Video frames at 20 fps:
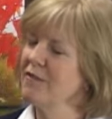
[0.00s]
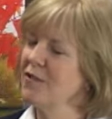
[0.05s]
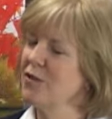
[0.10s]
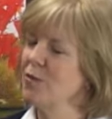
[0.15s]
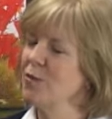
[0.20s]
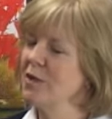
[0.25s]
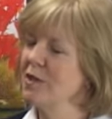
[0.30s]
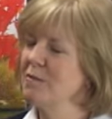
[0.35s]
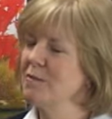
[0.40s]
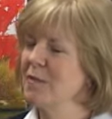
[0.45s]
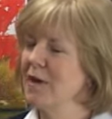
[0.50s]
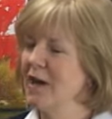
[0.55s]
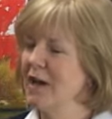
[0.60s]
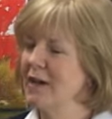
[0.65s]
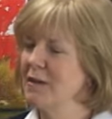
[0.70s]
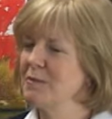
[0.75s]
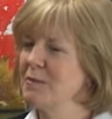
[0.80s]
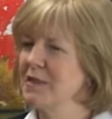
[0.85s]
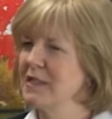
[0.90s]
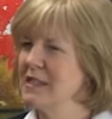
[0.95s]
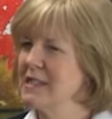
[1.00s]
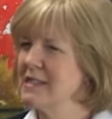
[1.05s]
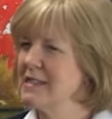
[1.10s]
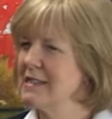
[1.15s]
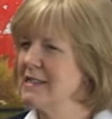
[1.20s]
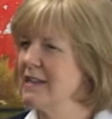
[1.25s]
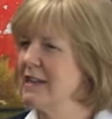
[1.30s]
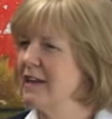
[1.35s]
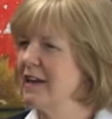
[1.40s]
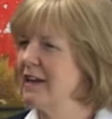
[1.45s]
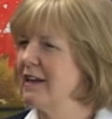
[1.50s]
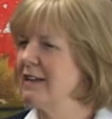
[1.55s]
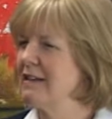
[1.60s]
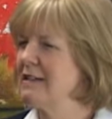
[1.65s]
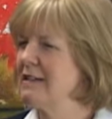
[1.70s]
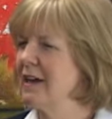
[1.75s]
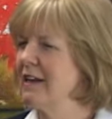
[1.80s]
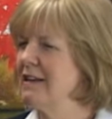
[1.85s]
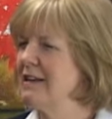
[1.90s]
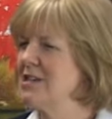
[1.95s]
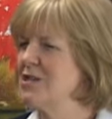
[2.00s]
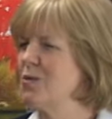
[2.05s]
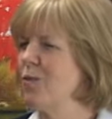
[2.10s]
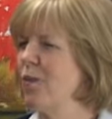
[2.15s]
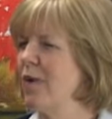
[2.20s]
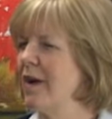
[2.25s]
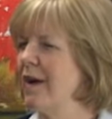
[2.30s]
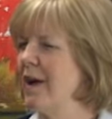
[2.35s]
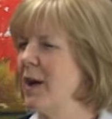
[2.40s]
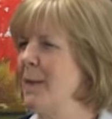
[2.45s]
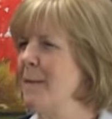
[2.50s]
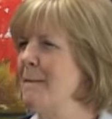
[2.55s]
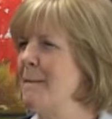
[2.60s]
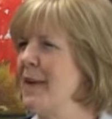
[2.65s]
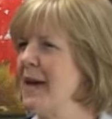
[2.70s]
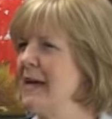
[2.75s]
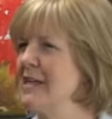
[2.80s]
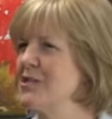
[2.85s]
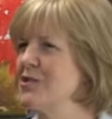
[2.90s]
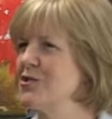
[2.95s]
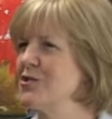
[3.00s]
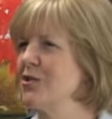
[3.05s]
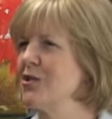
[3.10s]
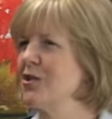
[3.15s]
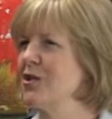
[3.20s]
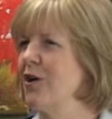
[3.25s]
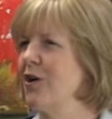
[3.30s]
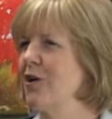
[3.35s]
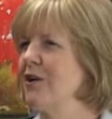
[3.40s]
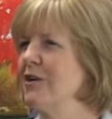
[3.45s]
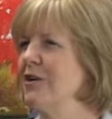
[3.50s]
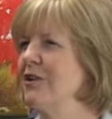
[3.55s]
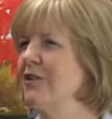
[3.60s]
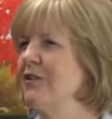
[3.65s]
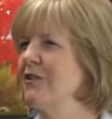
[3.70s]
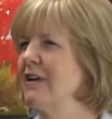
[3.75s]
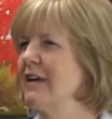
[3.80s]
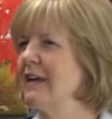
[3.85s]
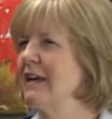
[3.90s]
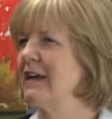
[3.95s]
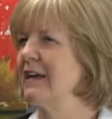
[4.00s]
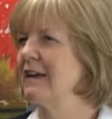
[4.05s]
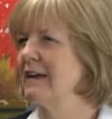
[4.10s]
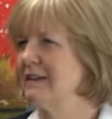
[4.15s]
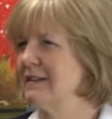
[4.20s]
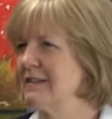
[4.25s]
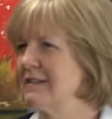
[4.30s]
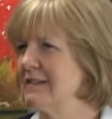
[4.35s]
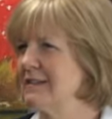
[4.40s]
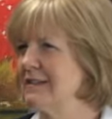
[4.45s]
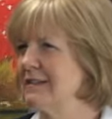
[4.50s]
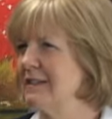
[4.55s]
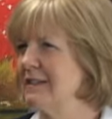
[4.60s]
if you wouldn't mind, please tell us what a master gardener is,